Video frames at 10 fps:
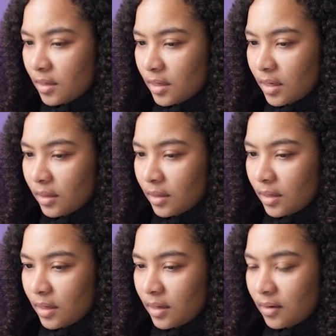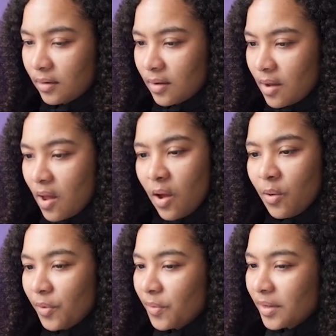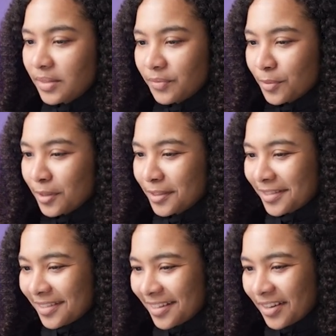calculate. Oh no, that's even worse.